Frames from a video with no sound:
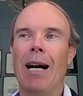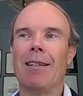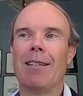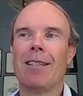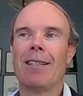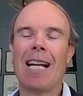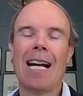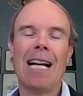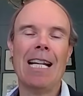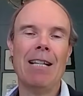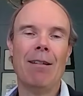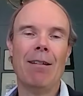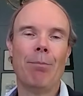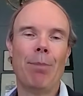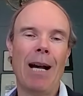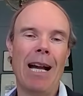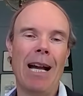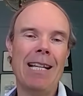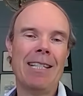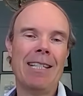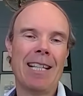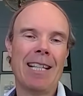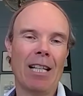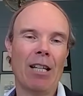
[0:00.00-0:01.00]

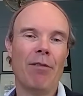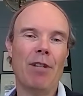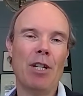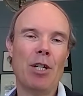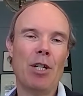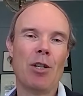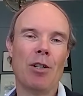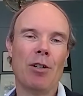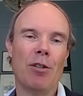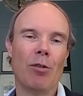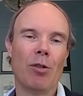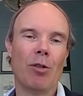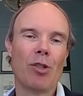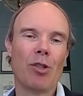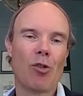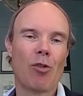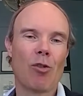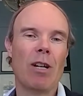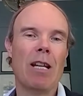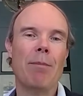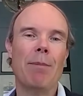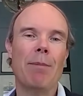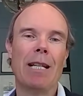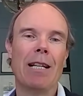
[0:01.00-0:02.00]
pay television or
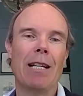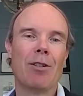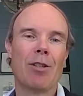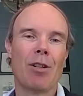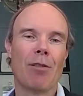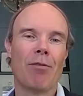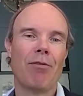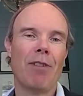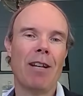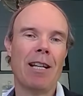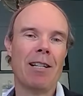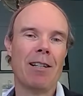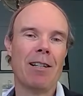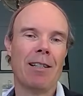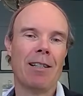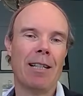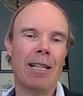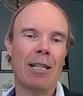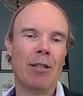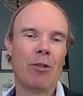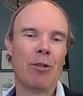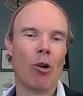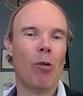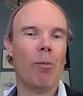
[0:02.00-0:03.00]
streaming is
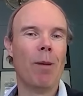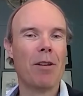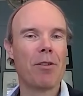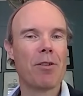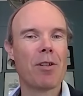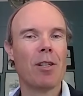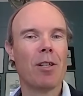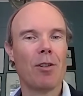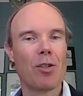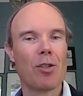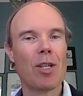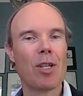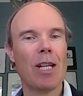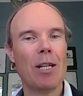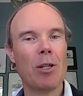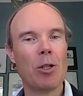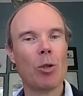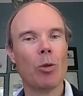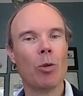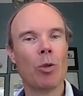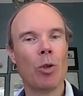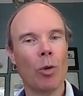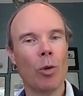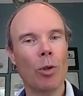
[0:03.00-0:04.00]
almost an essential
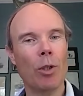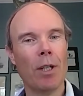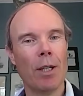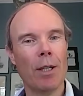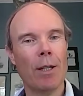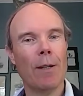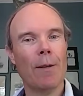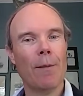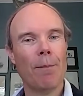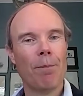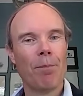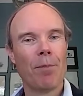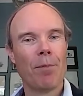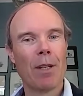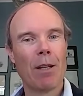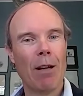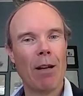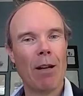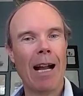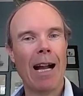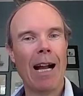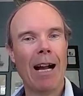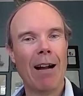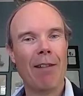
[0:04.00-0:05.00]
good
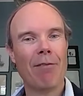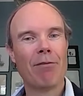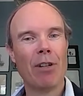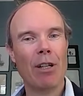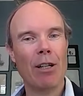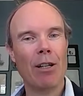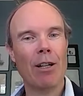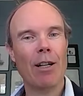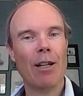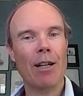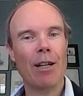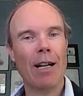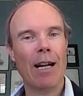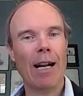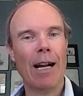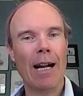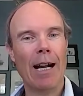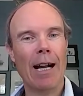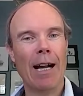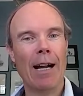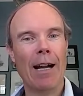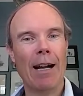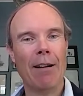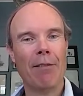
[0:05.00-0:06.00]
for
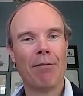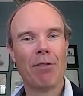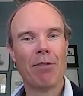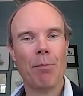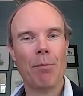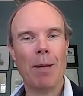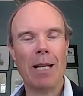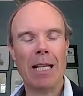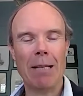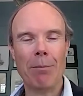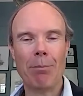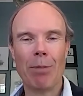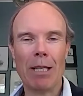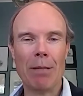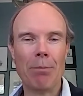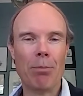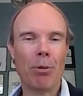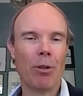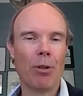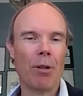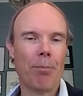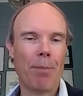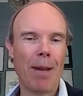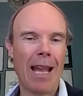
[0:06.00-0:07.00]
many people.
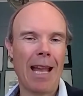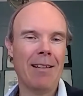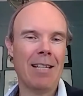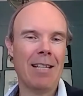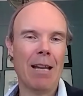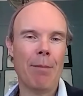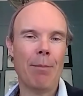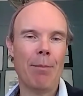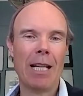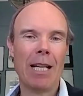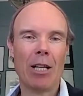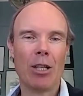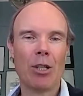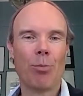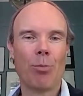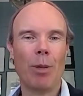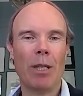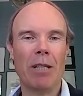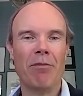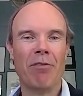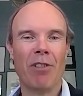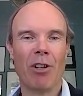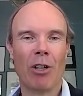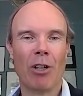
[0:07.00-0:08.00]
The pandemic has
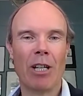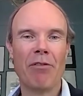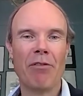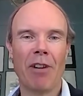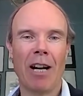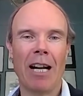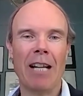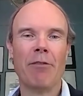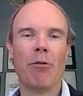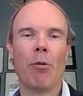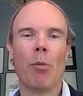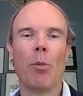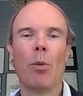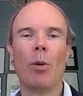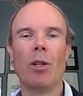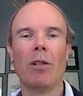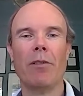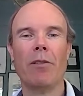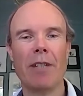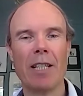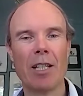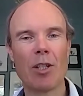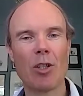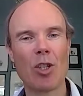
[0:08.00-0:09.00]
been very favourable
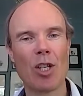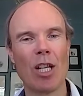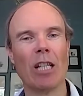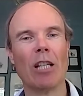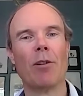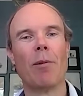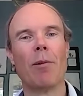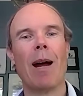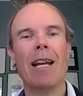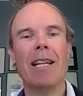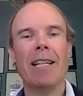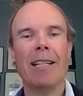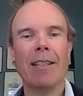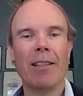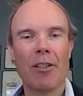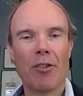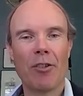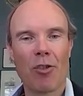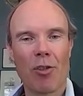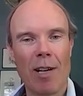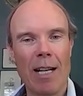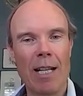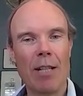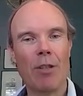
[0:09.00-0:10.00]
of accelerating the
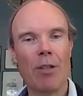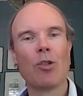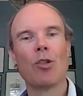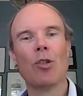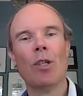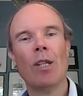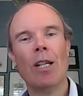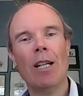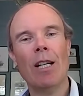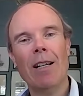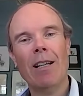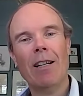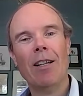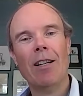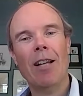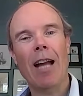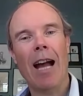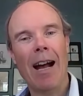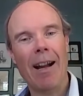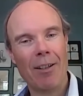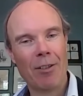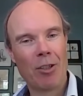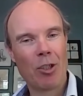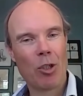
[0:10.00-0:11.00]
trends
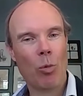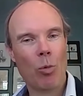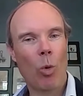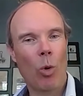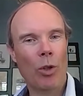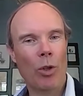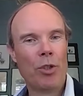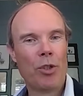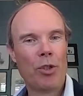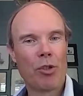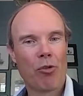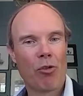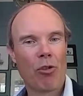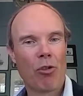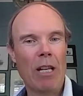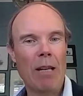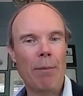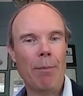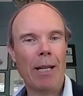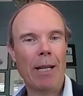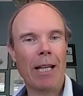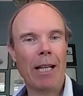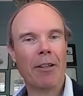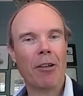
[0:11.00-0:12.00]
towards
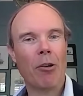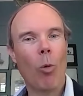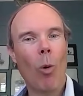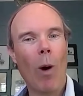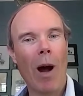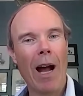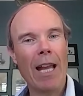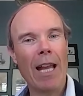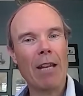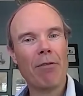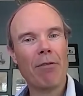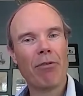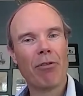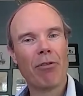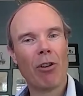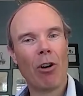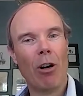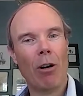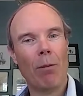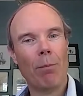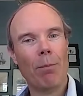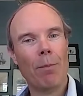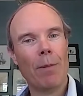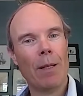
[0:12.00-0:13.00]
streaming and away
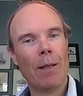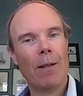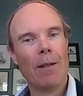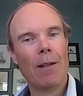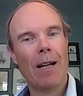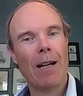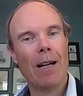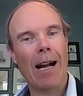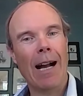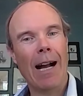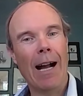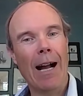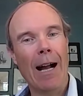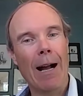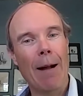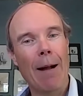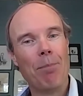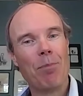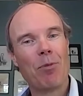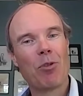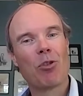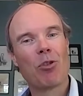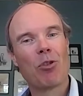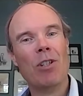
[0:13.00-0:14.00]
from
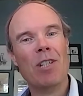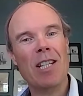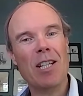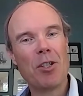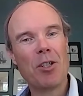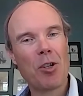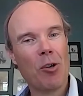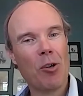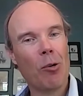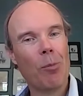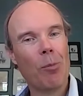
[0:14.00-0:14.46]
traditional